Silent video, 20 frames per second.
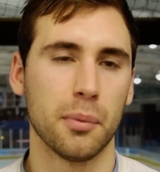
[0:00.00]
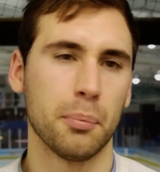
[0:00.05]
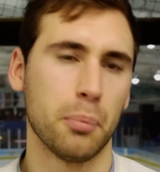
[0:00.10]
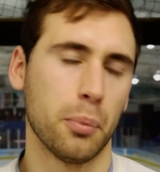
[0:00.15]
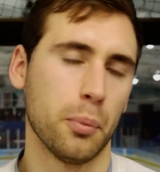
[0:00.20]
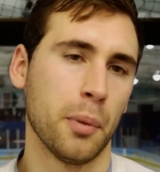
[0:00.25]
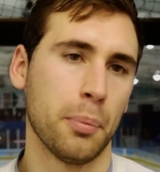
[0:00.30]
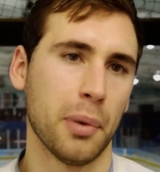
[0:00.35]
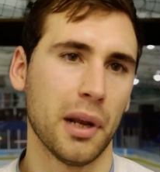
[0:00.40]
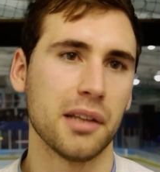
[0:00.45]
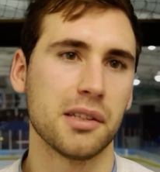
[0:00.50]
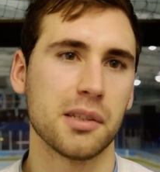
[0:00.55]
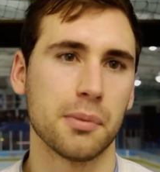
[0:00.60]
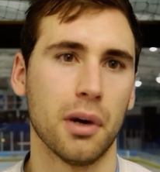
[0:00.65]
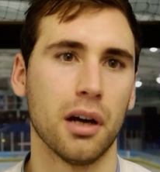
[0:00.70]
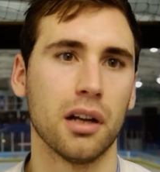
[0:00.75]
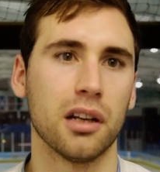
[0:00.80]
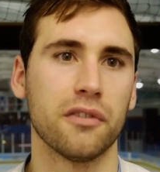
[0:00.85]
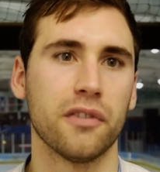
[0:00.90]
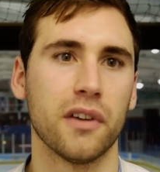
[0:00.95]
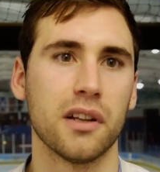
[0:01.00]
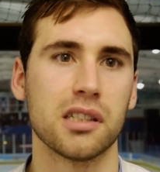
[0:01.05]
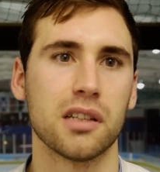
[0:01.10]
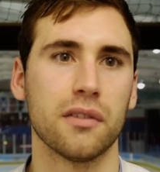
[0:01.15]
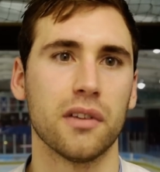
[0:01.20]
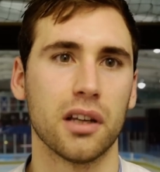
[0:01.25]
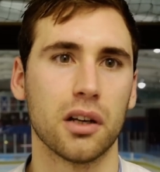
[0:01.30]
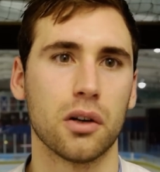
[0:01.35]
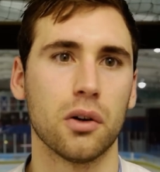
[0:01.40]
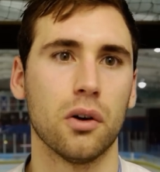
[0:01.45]
we played smart
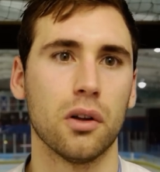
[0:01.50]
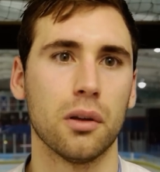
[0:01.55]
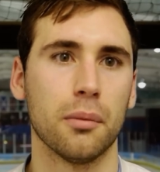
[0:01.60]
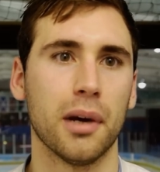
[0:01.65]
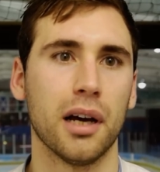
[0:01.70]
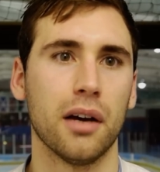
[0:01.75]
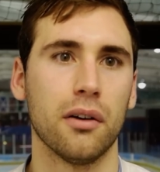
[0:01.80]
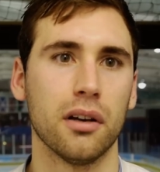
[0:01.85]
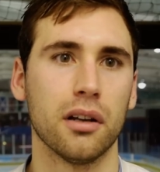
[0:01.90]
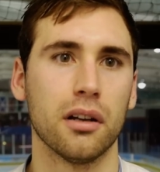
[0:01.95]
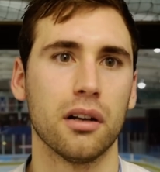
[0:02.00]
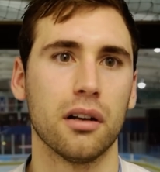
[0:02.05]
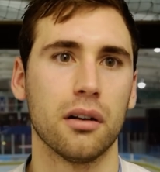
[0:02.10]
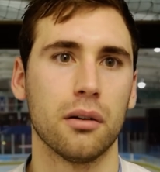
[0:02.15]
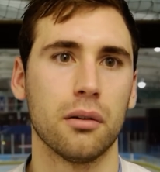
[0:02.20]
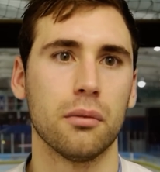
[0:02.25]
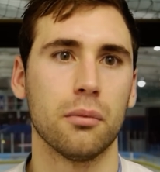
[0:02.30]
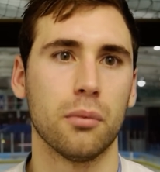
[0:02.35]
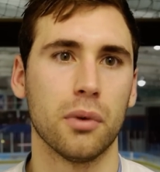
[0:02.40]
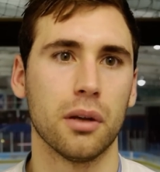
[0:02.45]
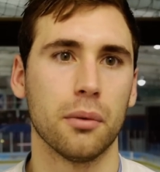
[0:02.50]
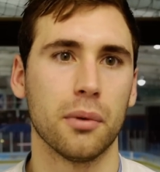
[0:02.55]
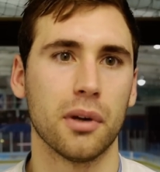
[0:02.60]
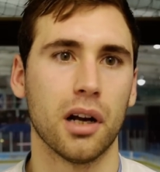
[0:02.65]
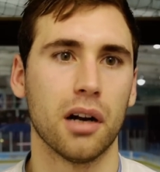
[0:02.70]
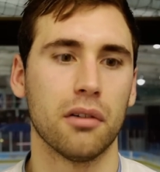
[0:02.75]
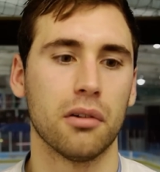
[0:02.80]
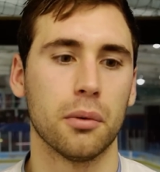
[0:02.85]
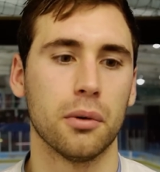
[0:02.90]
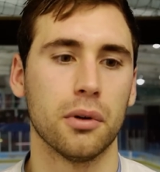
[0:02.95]
defensively and caught them out, and we
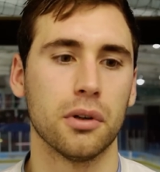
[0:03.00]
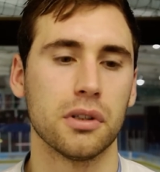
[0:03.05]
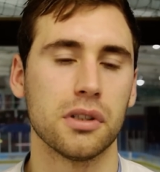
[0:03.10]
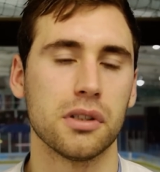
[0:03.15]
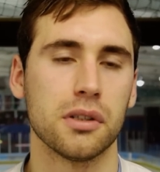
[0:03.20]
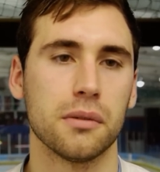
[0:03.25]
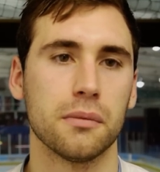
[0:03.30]
got our rewards.